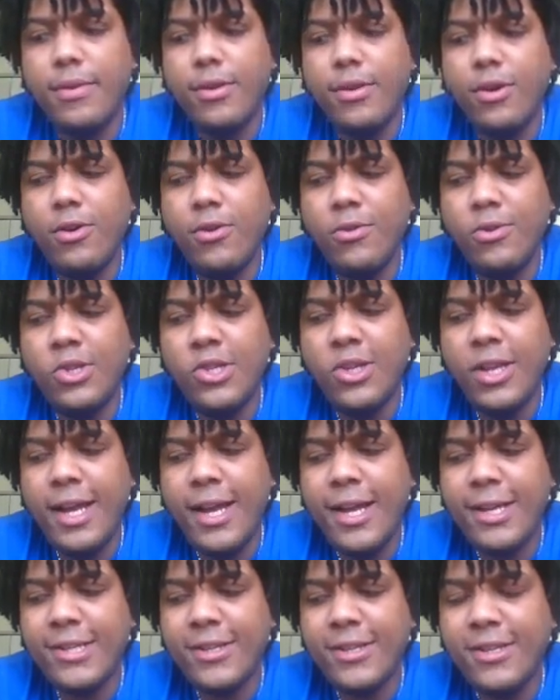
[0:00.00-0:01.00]
Who should
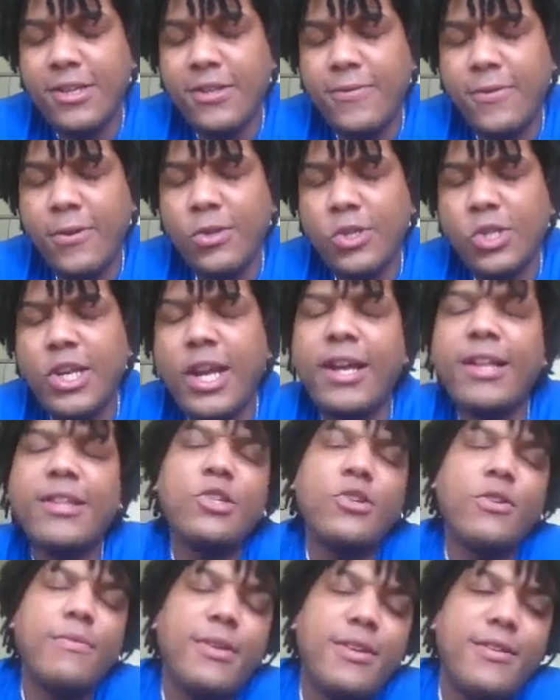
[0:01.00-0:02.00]
Asuka's first
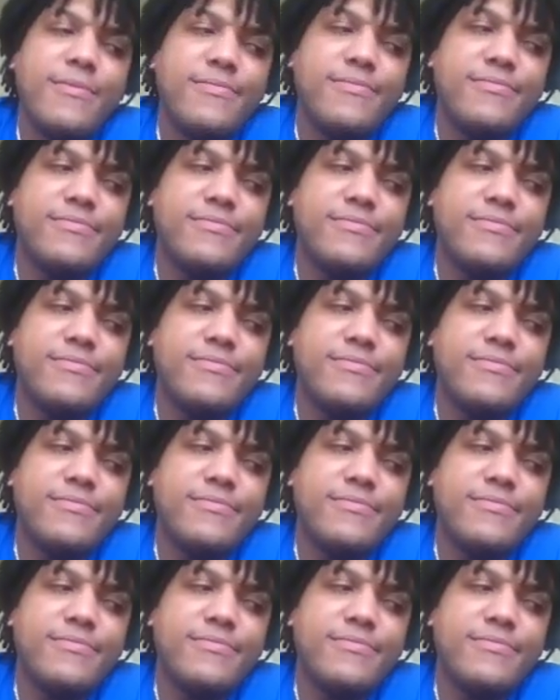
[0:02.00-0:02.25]
challenger be?